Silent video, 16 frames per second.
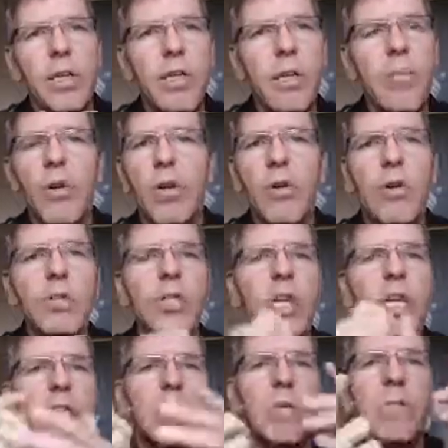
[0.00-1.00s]
because
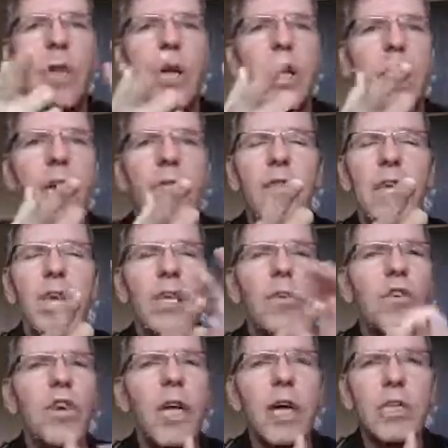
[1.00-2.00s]
if they
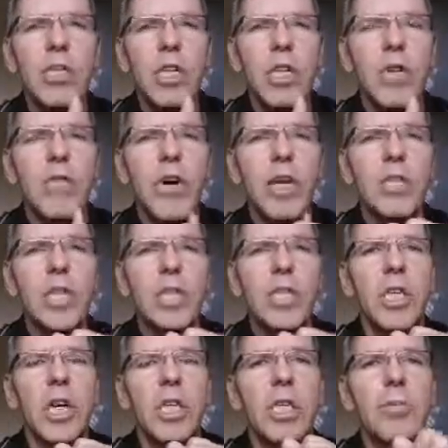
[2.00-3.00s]
need financial advice
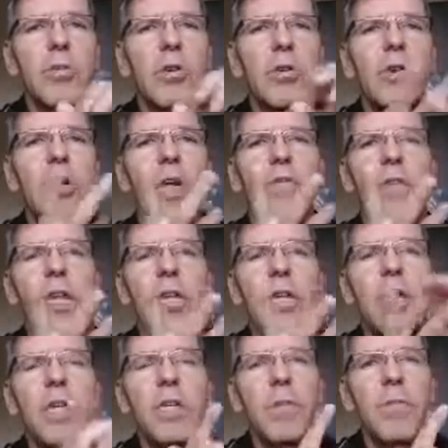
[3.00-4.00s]
as an entrepreneur, if they
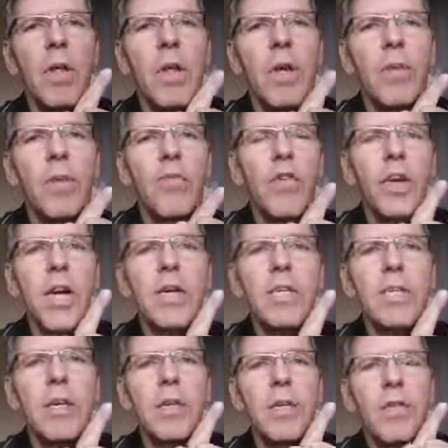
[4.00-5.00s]
need advice